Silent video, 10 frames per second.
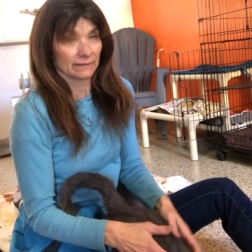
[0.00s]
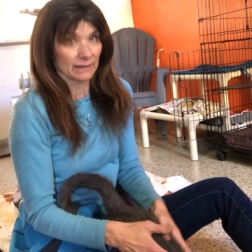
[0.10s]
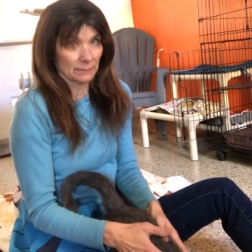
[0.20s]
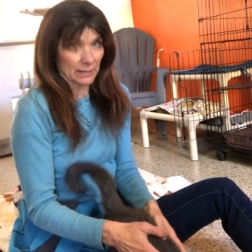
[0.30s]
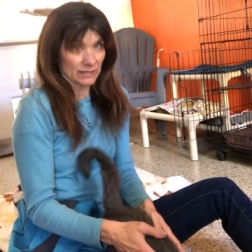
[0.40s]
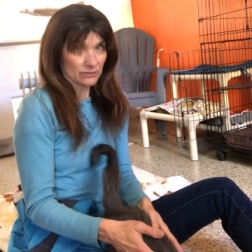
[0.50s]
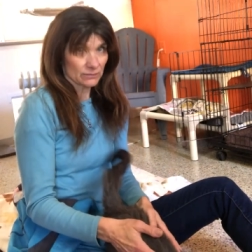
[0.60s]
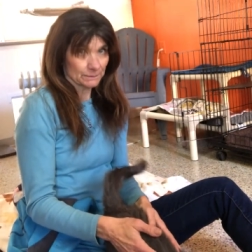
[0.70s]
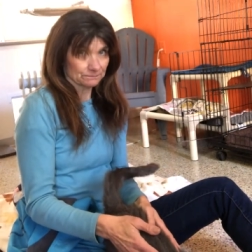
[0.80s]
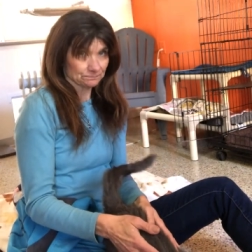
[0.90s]
They may,
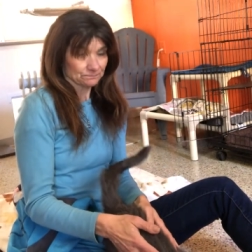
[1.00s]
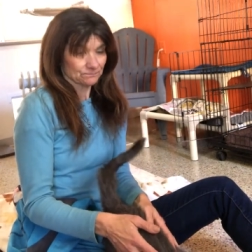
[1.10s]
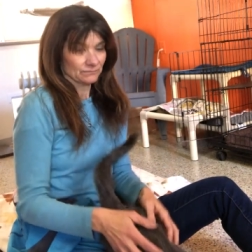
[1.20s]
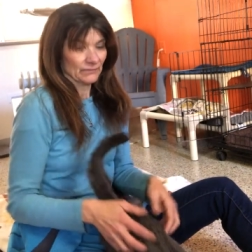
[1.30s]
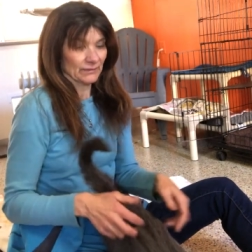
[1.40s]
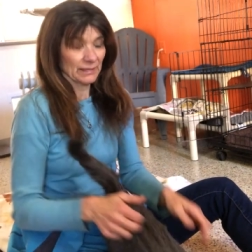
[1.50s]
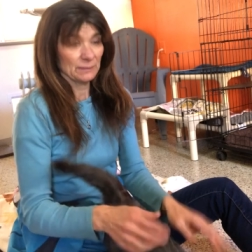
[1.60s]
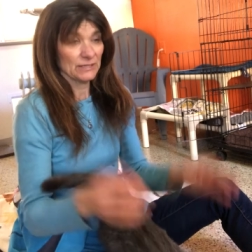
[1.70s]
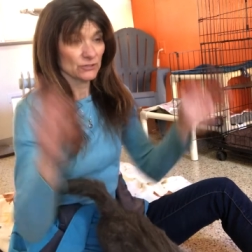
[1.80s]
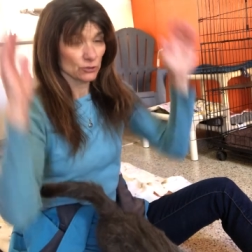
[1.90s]
they
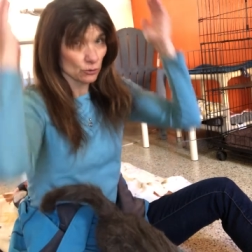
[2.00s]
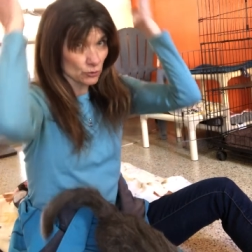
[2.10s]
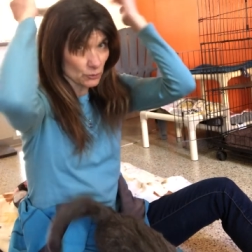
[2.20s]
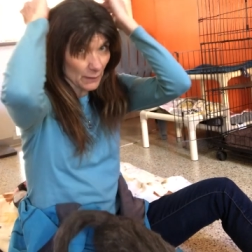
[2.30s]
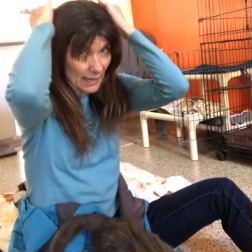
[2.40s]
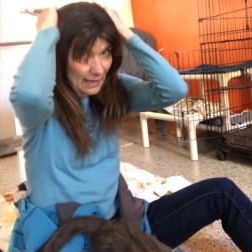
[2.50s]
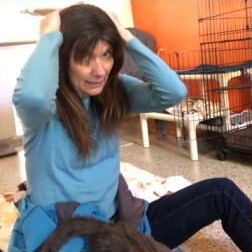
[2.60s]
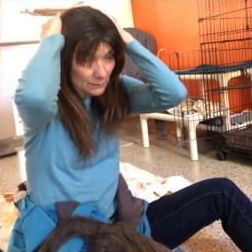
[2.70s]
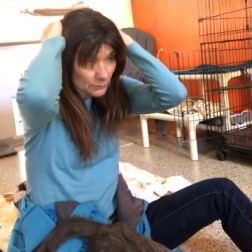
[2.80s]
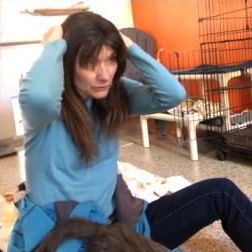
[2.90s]
may scooch
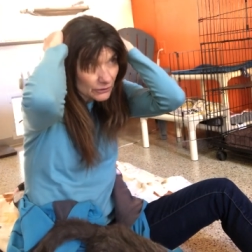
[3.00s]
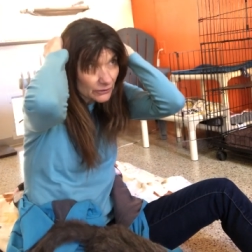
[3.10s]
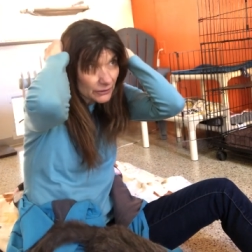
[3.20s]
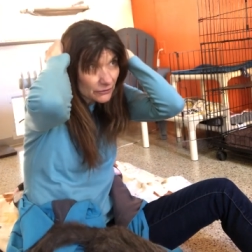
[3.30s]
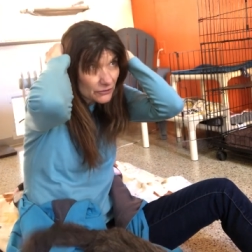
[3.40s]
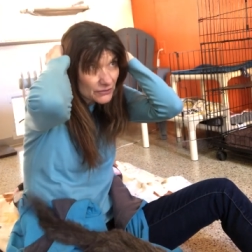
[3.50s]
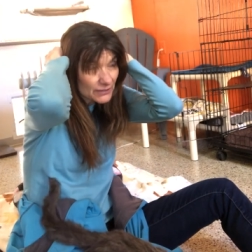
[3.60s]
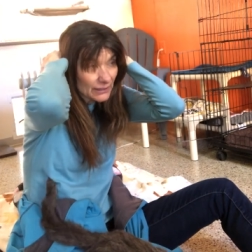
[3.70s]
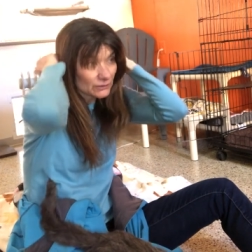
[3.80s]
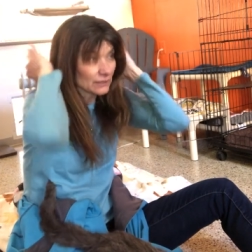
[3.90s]
back and put their ears
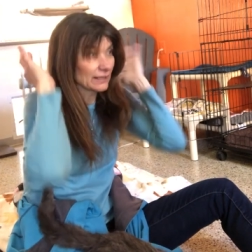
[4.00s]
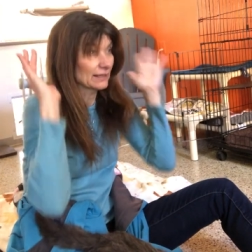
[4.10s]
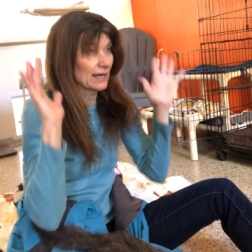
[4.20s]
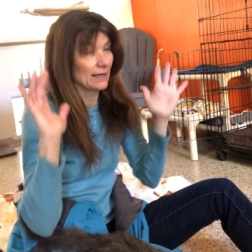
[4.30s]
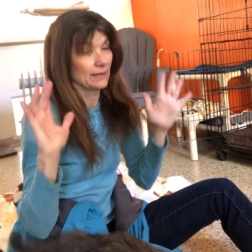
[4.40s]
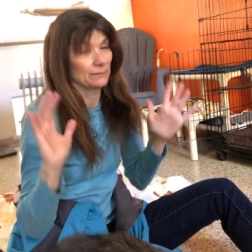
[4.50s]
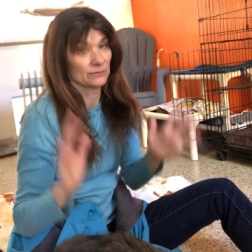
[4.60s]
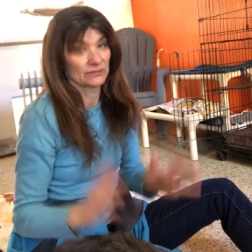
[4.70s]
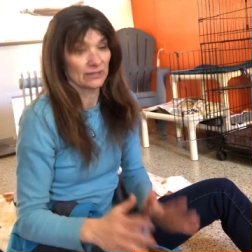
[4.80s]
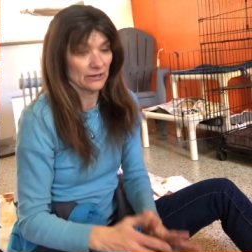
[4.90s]
down like, I'm
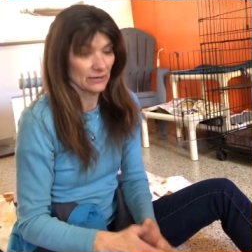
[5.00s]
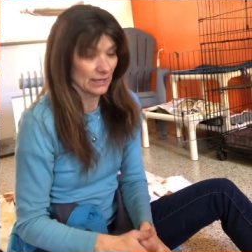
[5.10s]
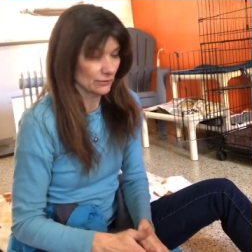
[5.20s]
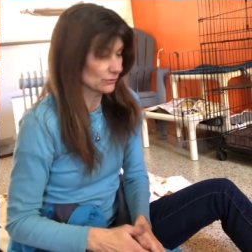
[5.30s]
scared, I don't